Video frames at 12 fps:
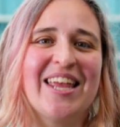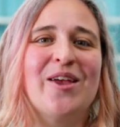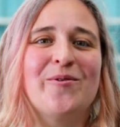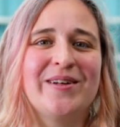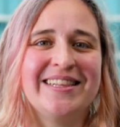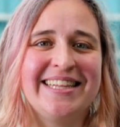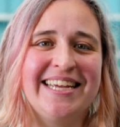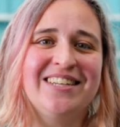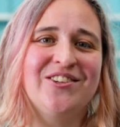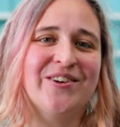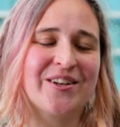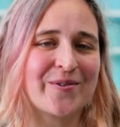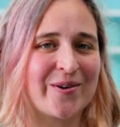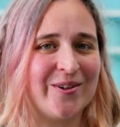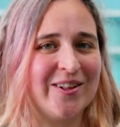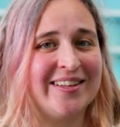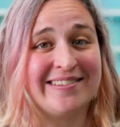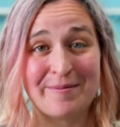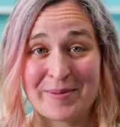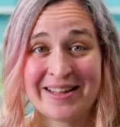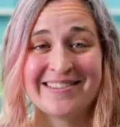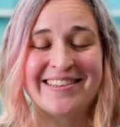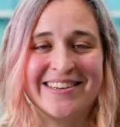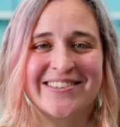You will need to enroll in
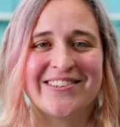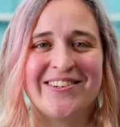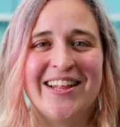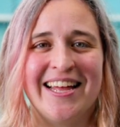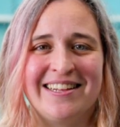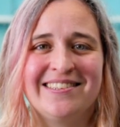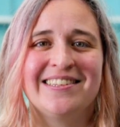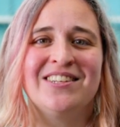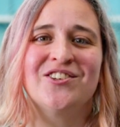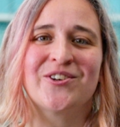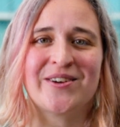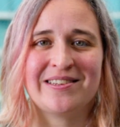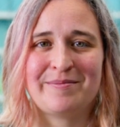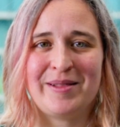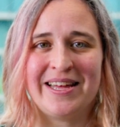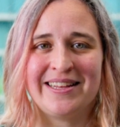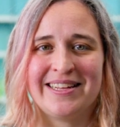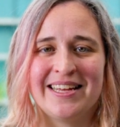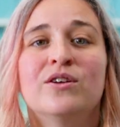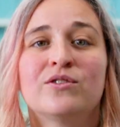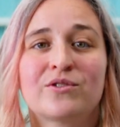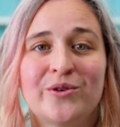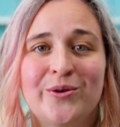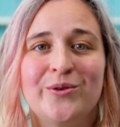Japan's National Health Insurance Plan.
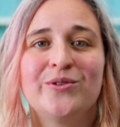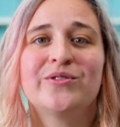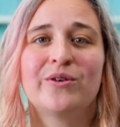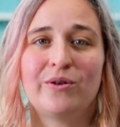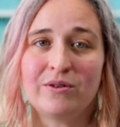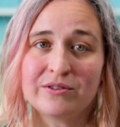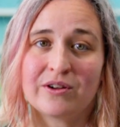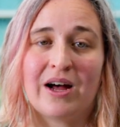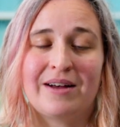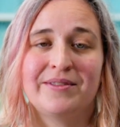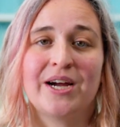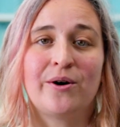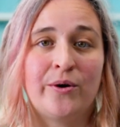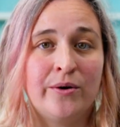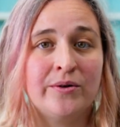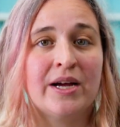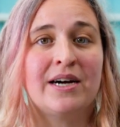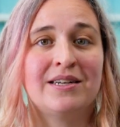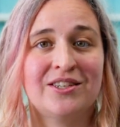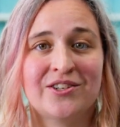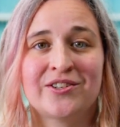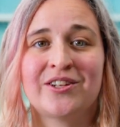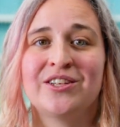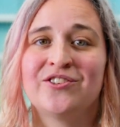Schools also have their own
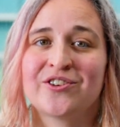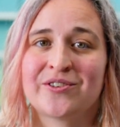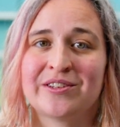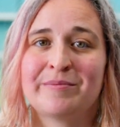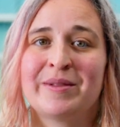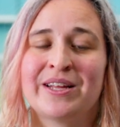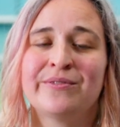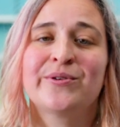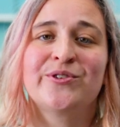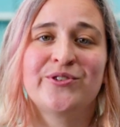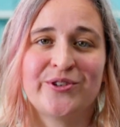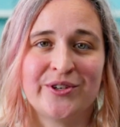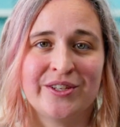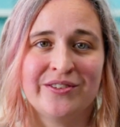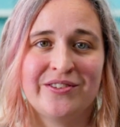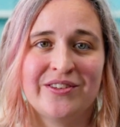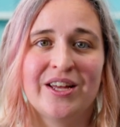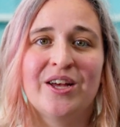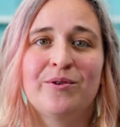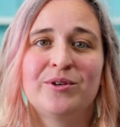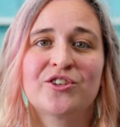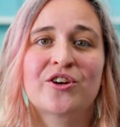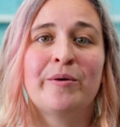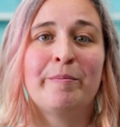additional insurance plan for students,
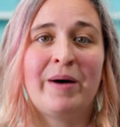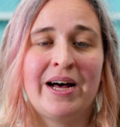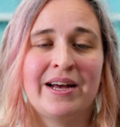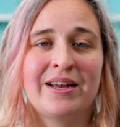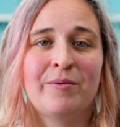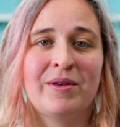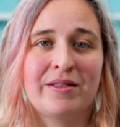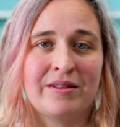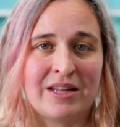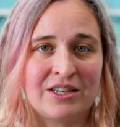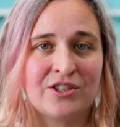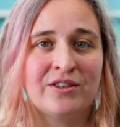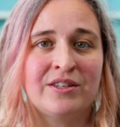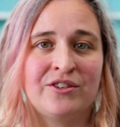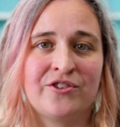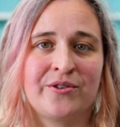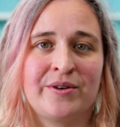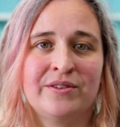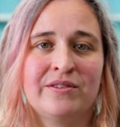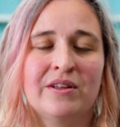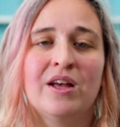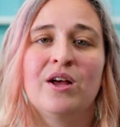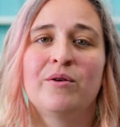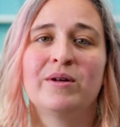which combined with the national insurance,
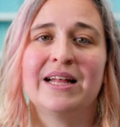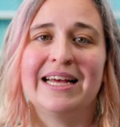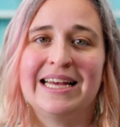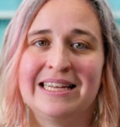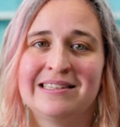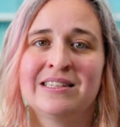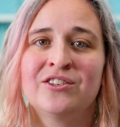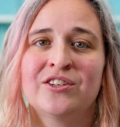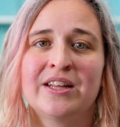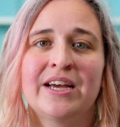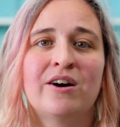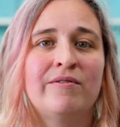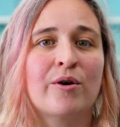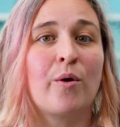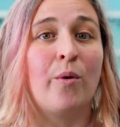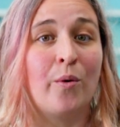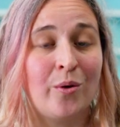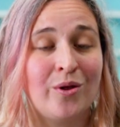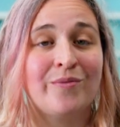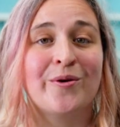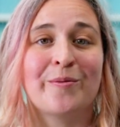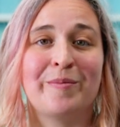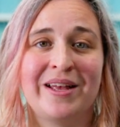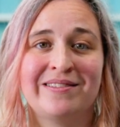will essentially cover all of
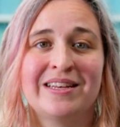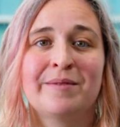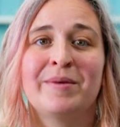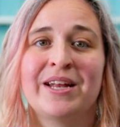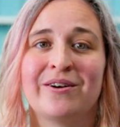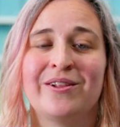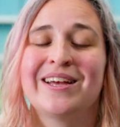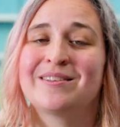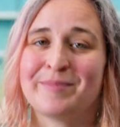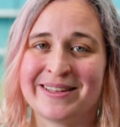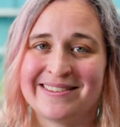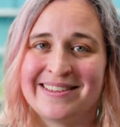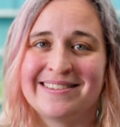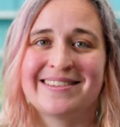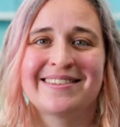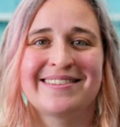your basic medical expenses.